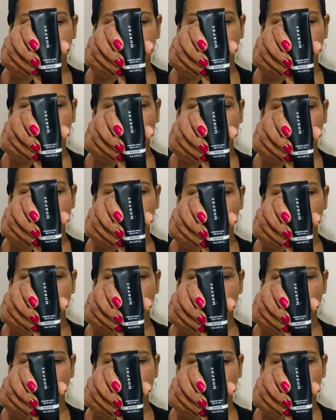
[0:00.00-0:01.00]
I'm
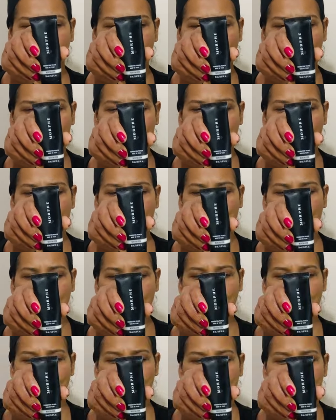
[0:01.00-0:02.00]
using from the
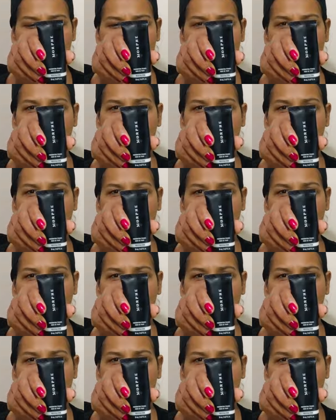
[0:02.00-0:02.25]
MORPHE.